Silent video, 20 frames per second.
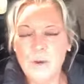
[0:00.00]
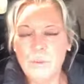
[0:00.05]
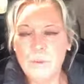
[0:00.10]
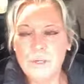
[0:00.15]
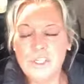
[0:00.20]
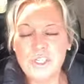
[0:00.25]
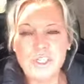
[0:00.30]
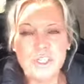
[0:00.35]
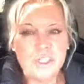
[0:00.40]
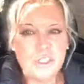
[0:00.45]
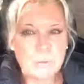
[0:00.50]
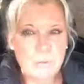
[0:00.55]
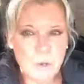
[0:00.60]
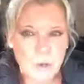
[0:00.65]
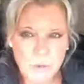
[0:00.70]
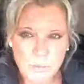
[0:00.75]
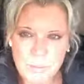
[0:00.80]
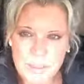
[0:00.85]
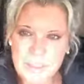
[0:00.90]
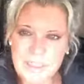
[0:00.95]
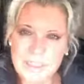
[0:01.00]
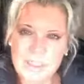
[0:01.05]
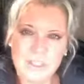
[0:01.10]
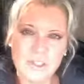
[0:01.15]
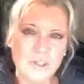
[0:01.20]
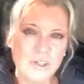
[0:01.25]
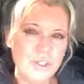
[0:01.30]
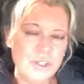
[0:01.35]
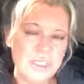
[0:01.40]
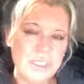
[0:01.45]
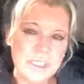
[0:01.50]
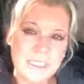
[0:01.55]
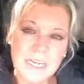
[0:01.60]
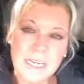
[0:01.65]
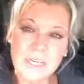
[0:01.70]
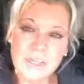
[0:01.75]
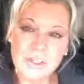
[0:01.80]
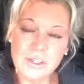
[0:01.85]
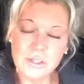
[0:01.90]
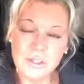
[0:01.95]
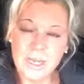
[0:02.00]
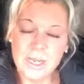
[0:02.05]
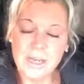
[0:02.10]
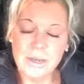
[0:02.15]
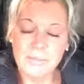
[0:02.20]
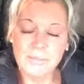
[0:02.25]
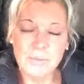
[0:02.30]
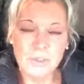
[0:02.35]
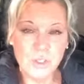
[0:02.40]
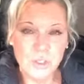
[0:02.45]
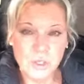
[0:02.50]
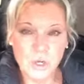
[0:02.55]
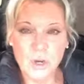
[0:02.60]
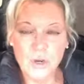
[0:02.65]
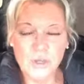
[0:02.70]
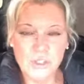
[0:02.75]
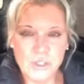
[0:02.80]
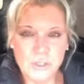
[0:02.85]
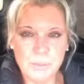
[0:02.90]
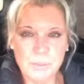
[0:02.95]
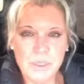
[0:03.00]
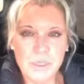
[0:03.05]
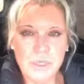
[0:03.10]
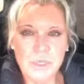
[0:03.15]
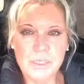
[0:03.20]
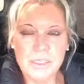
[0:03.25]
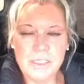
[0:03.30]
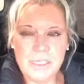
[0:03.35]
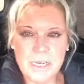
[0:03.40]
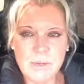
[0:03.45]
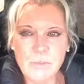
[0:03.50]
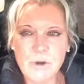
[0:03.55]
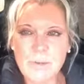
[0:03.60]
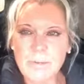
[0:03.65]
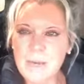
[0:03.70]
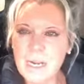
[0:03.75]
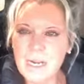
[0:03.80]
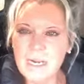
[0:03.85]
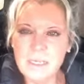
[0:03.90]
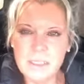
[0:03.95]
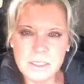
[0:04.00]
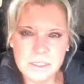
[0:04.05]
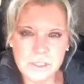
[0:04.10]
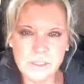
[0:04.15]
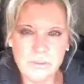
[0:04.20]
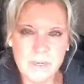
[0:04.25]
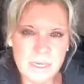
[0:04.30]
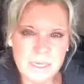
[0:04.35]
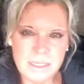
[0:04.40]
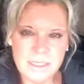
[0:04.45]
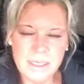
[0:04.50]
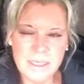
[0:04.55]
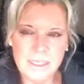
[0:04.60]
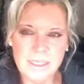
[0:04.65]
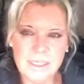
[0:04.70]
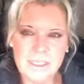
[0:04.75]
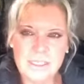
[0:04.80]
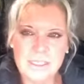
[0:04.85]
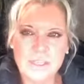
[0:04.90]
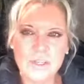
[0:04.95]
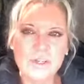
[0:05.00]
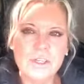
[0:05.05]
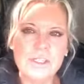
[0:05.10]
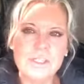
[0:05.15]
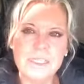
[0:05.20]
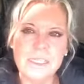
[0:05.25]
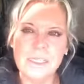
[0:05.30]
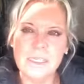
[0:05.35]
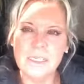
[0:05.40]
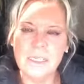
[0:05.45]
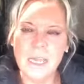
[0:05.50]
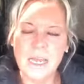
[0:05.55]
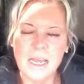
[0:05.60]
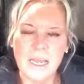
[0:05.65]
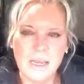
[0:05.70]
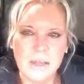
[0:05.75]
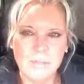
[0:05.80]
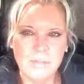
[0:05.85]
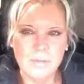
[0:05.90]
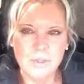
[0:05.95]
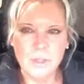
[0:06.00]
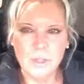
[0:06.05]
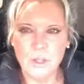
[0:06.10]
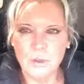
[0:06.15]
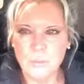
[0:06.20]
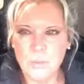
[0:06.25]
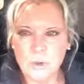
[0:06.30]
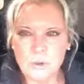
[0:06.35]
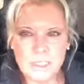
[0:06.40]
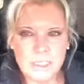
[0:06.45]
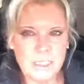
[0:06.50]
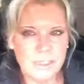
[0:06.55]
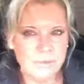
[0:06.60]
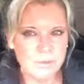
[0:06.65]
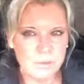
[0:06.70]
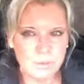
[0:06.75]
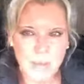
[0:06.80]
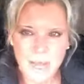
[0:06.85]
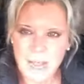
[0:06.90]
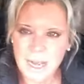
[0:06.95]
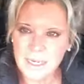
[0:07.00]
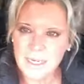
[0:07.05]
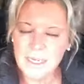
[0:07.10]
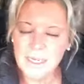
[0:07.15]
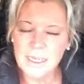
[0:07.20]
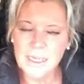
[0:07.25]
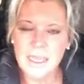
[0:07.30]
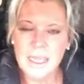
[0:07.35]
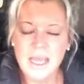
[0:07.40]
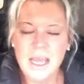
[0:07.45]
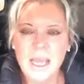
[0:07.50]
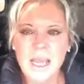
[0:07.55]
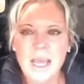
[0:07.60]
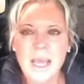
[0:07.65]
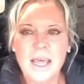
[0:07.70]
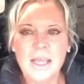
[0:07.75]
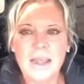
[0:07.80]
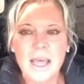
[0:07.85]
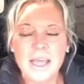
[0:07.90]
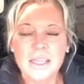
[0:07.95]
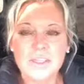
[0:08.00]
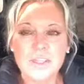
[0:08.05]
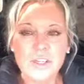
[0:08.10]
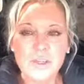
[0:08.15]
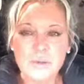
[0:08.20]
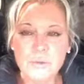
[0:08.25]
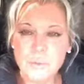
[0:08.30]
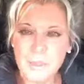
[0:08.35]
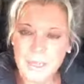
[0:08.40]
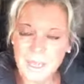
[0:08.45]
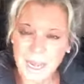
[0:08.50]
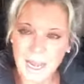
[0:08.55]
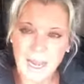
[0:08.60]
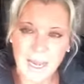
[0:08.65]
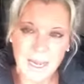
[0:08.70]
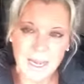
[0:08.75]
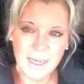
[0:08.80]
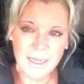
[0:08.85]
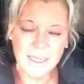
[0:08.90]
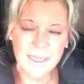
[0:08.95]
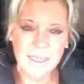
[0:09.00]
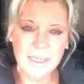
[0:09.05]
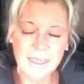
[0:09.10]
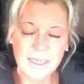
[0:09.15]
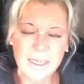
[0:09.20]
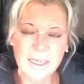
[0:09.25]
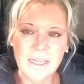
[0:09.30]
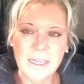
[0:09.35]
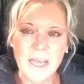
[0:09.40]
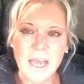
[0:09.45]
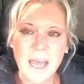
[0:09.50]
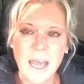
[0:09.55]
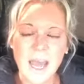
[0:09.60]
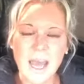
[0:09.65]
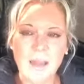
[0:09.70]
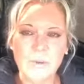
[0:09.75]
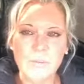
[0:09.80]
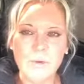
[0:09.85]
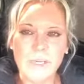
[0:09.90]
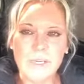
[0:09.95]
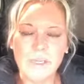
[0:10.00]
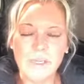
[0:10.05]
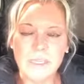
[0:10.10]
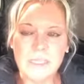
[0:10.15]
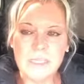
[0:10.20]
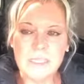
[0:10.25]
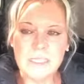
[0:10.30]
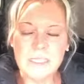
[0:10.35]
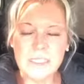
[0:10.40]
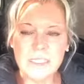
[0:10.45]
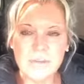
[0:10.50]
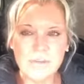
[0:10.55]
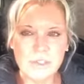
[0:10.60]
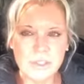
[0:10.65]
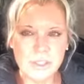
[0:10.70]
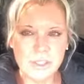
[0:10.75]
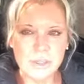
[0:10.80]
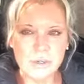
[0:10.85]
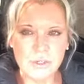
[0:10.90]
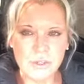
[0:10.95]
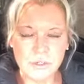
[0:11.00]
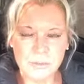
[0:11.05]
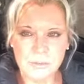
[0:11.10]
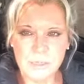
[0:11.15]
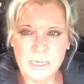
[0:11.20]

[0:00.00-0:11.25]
which is small business owners, you know, entrepreneurs, network marketers, direct sellers, those in, you know, multi-level marketing. That's who we are here, and we're learning to leverage social